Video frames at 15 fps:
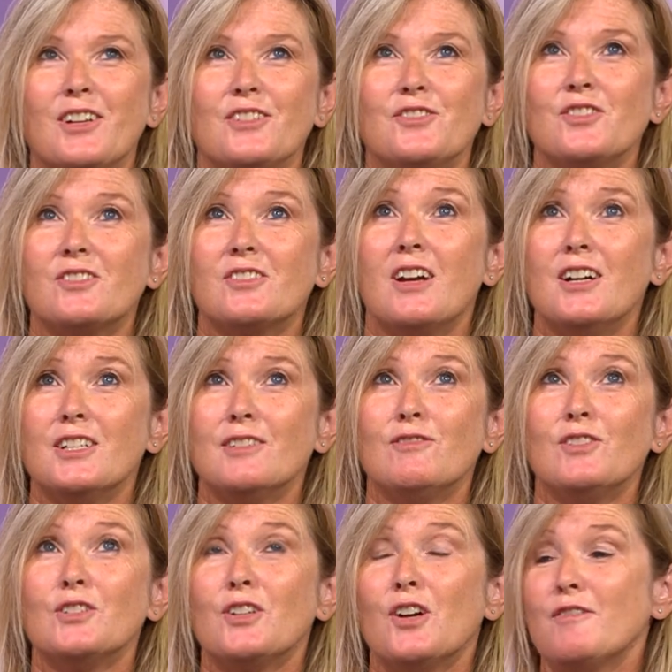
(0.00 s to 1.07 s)
I just kind of
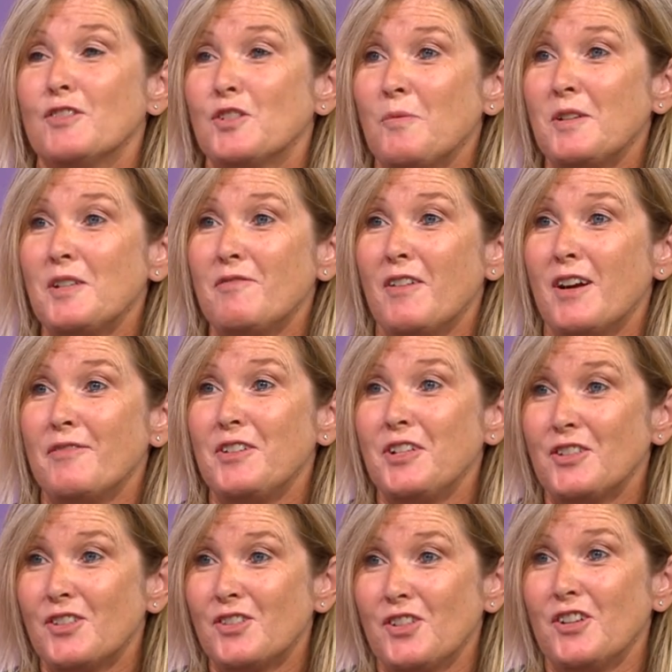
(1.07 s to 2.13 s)
look over 25
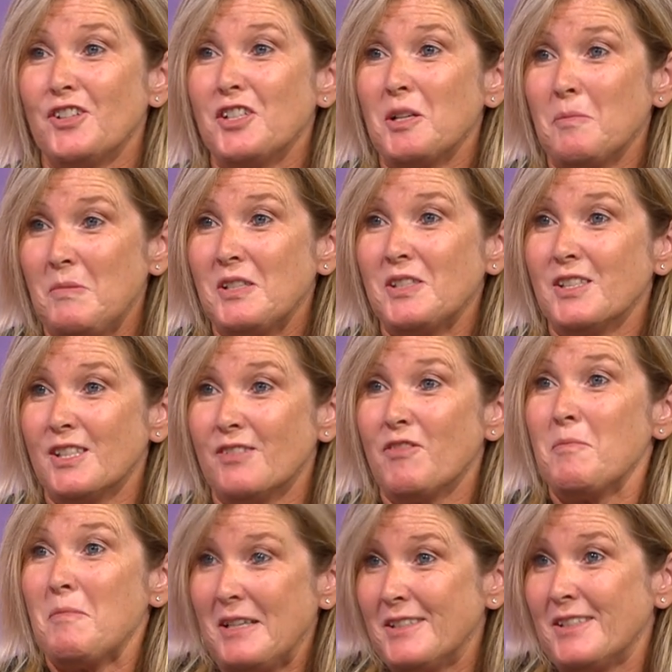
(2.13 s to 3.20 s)
years starting a business
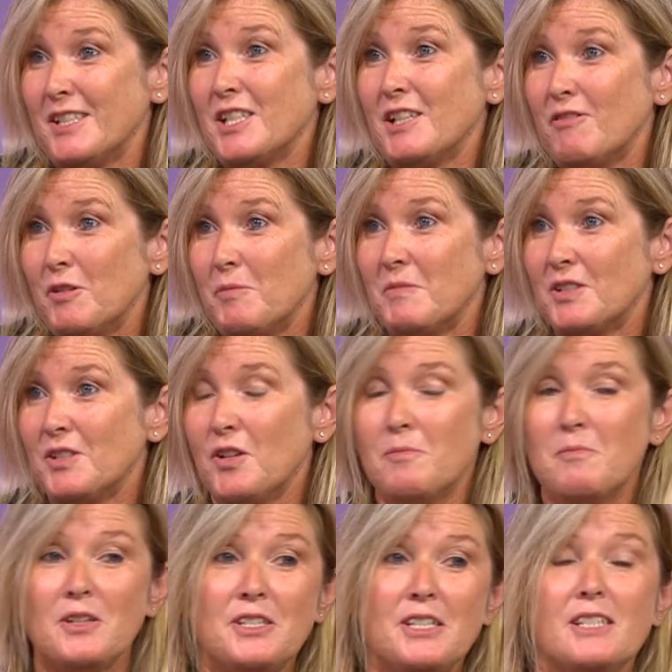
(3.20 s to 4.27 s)
from my sitting room with no
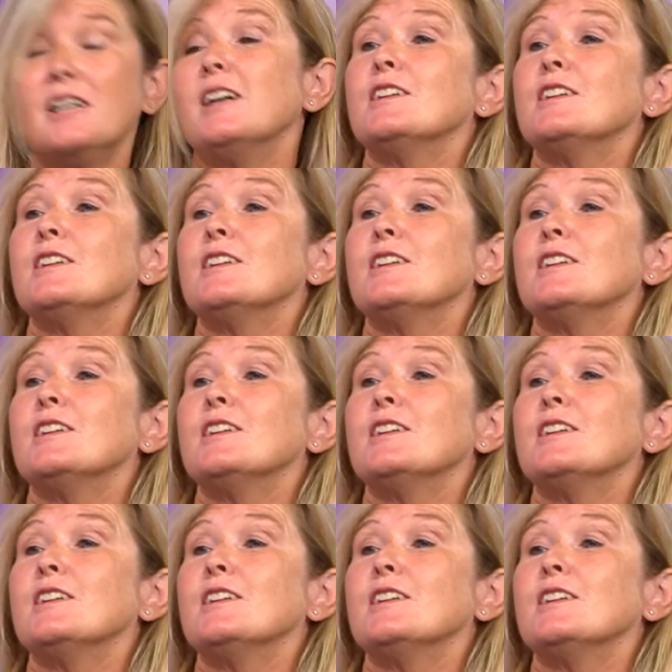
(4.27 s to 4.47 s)
money